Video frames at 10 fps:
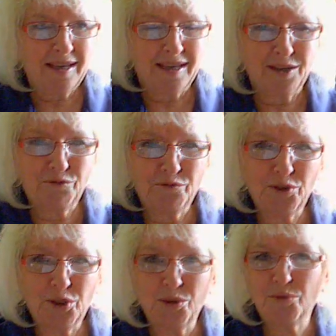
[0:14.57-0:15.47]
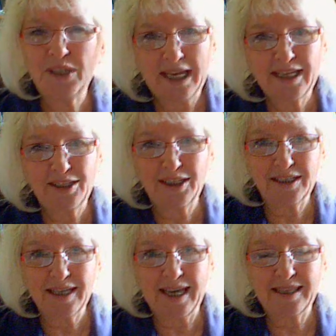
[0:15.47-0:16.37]
if you take a
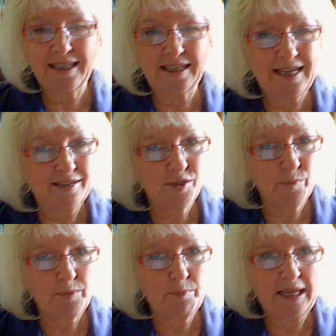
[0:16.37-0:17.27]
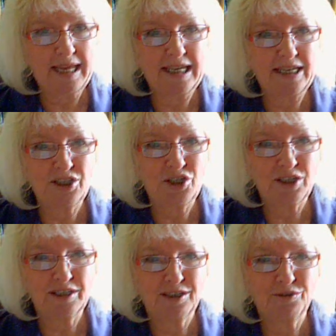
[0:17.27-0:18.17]
look at the announcement page,
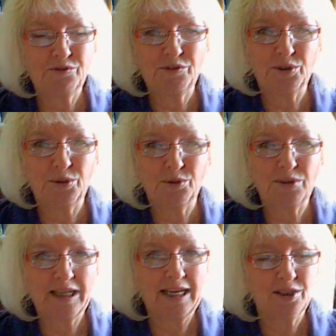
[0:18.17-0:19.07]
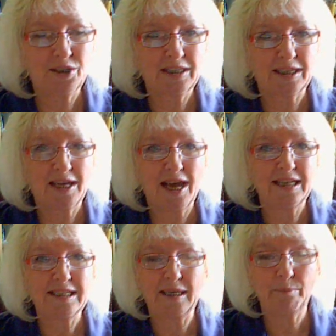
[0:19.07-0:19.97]
if you take a look at the
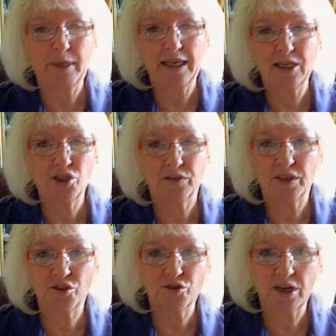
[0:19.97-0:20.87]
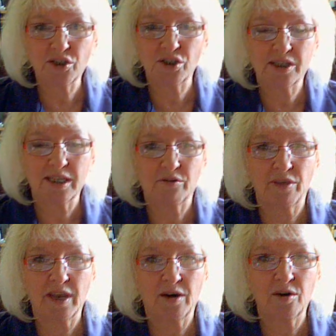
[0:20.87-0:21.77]
content page and the instructions that are
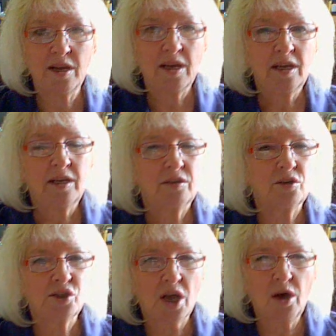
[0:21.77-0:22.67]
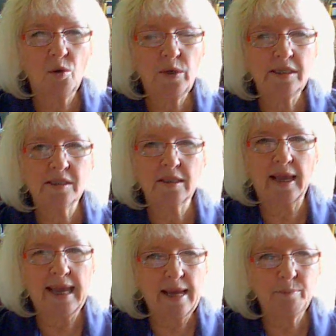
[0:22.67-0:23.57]
there, there's always
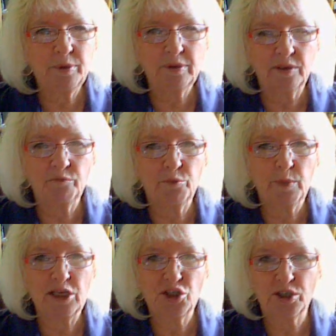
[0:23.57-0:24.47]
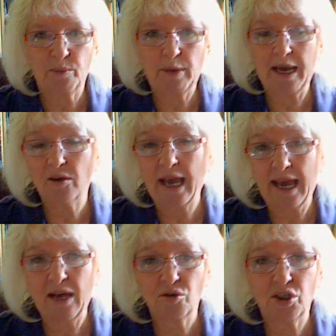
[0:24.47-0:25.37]
ample information about
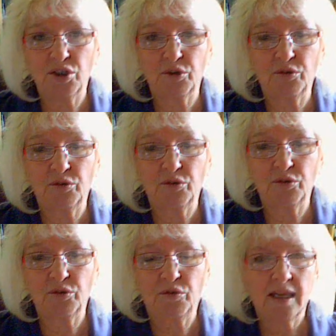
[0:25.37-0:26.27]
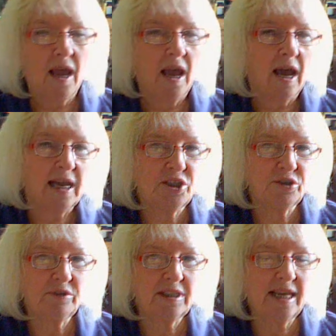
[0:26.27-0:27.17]
how to do things. I do
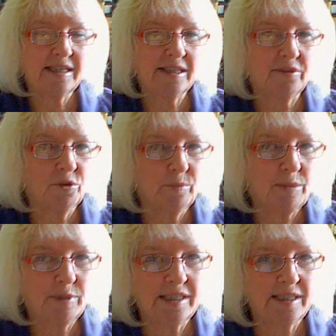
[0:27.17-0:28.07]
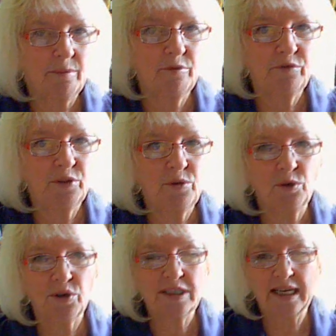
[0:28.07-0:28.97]
realize that there may be some of you
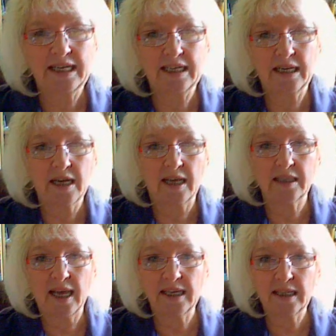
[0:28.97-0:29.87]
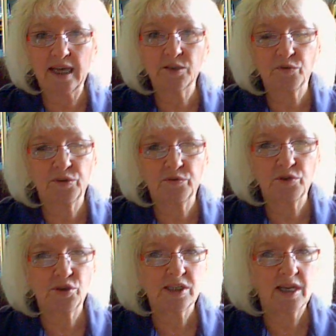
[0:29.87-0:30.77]
who are taking an online class for the
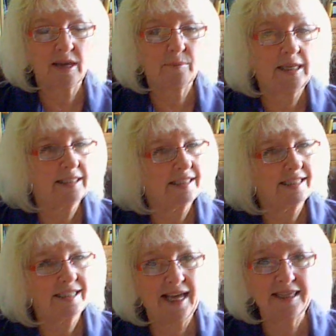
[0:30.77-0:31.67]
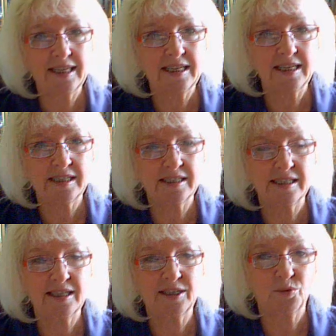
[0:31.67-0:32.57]
first time, and it's not the easiest
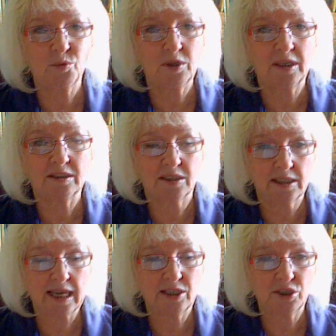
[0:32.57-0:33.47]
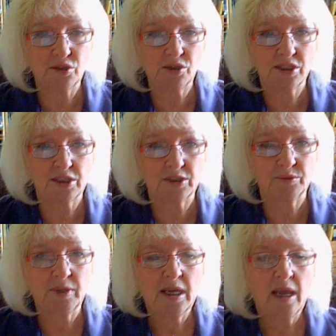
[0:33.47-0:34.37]
thing in the world to get used to.
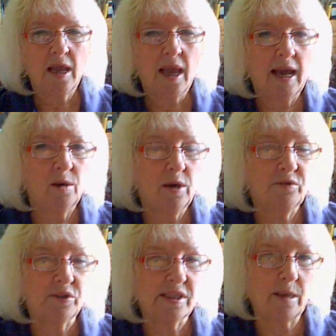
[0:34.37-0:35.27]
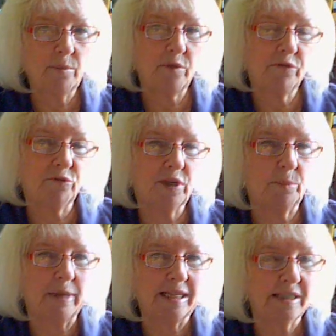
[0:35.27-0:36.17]
However, some of the real
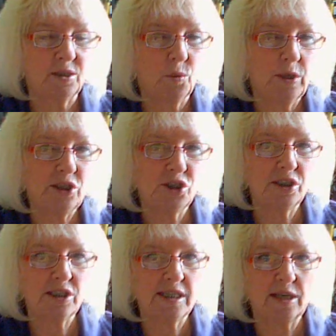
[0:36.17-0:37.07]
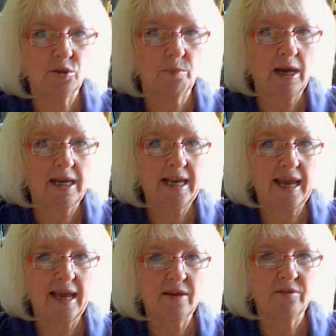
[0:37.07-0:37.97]
basic questions that you might
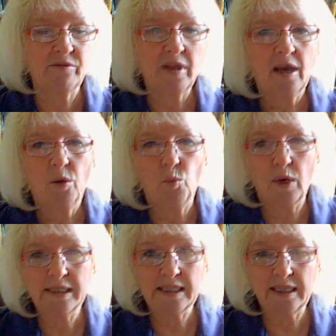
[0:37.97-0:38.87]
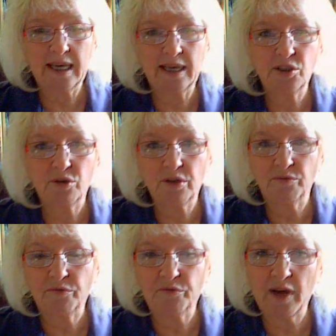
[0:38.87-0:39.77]
have, once again, you
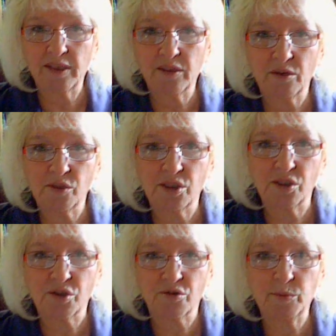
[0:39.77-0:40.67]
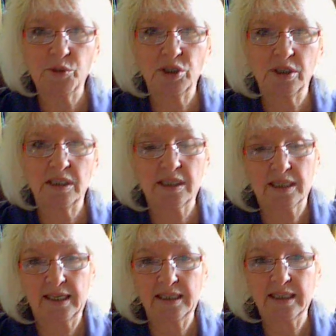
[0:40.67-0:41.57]
can find those descriptions
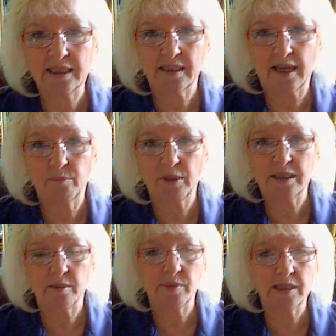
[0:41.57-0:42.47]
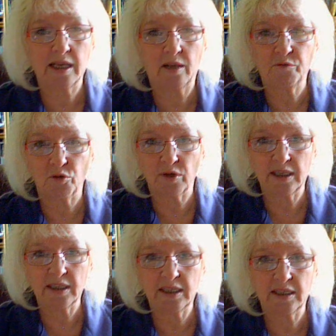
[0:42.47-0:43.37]
in the assignments themselves or
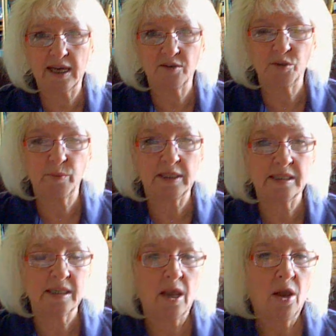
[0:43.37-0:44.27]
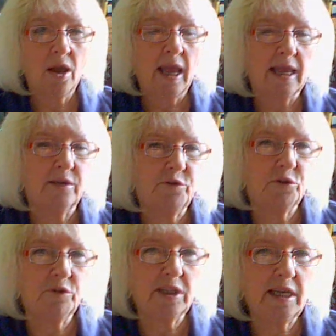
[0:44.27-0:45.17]
in the announcements. And if
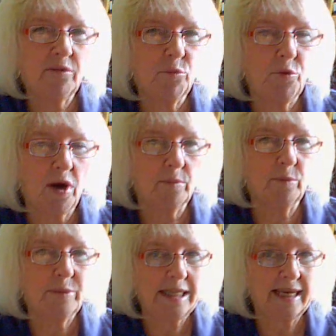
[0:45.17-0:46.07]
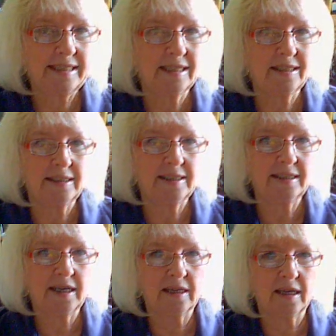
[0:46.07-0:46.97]
you really have a problem
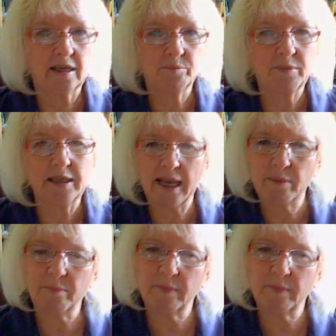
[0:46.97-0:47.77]
technically in